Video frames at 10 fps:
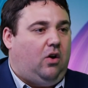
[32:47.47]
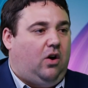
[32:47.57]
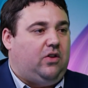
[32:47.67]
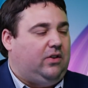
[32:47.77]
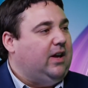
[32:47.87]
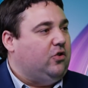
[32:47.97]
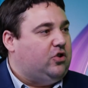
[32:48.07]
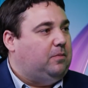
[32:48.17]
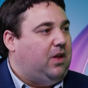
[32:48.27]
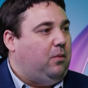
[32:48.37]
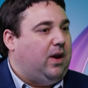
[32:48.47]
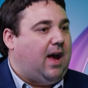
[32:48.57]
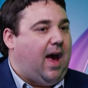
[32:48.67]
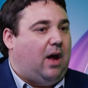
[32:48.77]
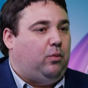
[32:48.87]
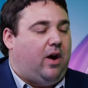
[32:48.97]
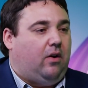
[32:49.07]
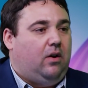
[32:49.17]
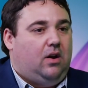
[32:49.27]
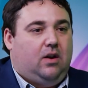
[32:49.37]
leadership that we had
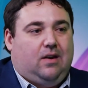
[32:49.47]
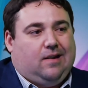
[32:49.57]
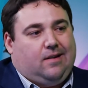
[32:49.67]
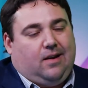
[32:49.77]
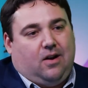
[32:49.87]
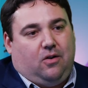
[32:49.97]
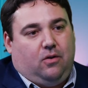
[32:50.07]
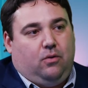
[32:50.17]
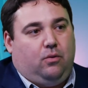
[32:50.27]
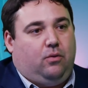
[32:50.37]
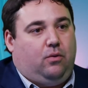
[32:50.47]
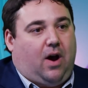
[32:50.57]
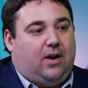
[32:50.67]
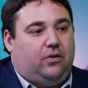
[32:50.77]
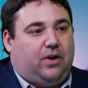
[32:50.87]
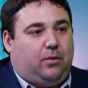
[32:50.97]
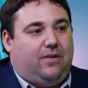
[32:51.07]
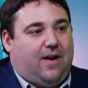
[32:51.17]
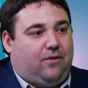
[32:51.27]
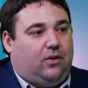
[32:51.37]
where, I don't think
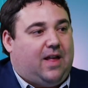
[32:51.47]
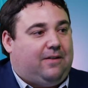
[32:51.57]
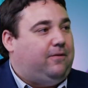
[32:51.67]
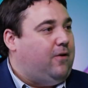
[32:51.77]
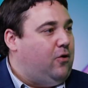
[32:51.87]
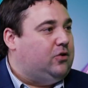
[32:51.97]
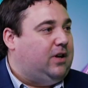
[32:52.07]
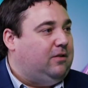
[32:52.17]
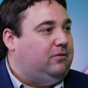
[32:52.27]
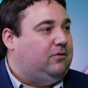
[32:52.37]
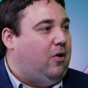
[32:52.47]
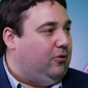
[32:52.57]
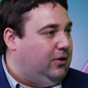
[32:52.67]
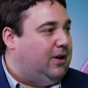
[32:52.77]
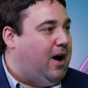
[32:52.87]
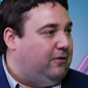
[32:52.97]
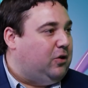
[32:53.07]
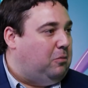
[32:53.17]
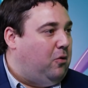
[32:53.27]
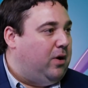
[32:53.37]
we've ever let folks get totally
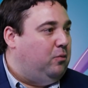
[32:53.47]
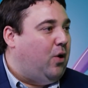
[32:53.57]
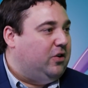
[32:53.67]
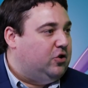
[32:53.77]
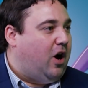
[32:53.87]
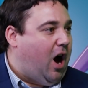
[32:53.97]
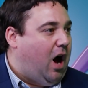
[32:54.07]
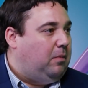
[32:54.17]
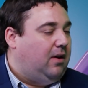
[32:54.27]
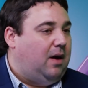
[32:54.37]
comfortable in one job.